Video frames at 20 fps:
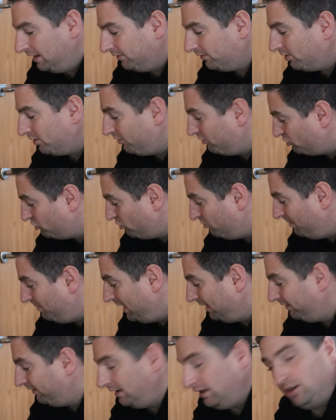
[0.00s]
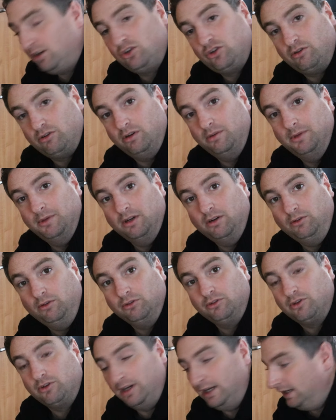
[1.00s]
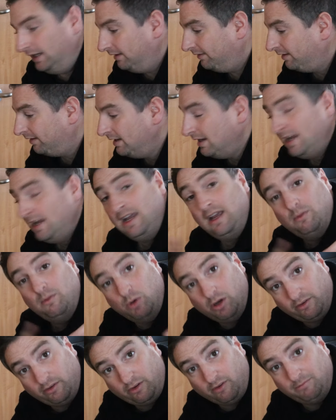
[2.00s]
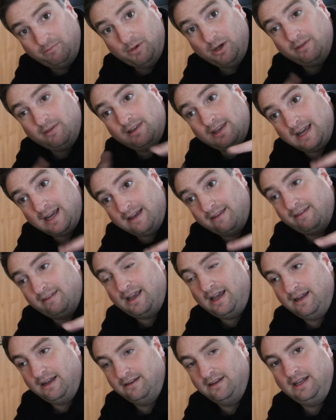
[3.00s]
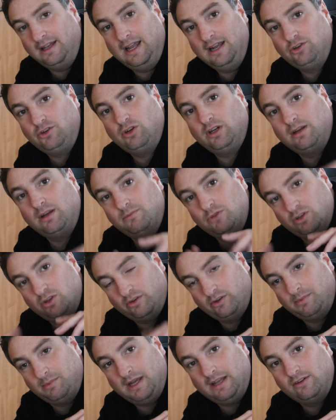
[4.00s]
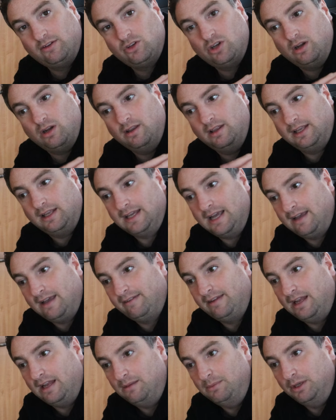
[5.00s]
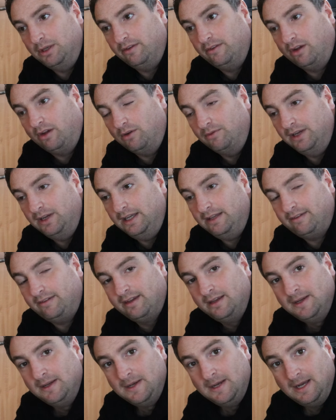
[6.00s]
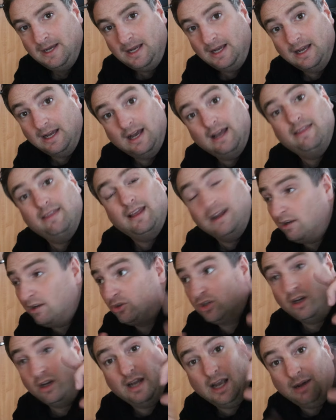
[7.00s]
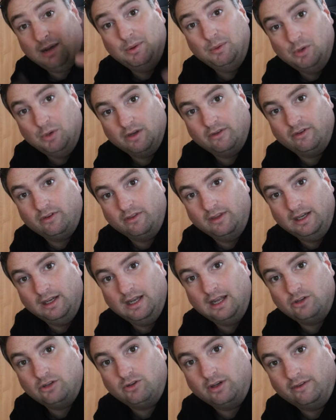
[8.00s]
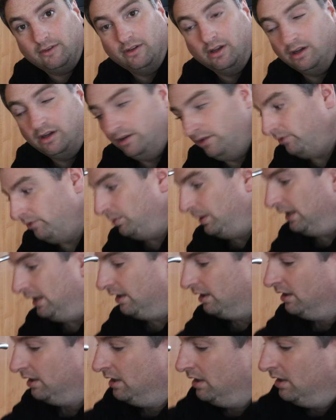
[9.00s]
It's got the Trumatic Truma Ultra Heat. It works off both gas and electric. I'm just about to show you the gas element of it, uh, and then I'll show you how it works on the electric side as well.